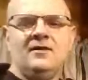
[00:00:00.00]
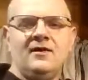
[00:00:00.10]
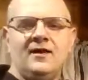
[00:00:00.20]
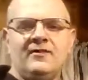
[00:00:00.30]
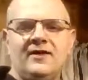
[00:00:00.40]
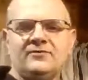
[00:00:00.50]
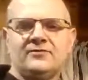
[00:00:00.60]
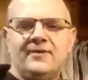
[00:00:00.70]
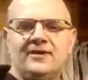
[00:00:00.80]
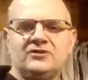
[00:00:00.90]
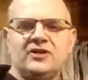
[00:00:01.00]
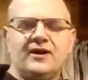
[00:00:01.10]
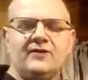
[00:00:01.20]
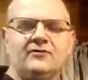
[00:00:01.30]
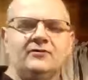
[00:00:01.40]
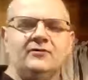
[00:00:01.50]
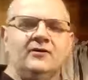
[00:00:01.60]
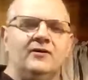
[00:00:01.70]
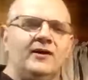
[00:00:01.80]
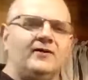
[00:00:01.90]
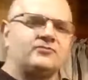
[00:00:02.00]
a lot of that to my channel. I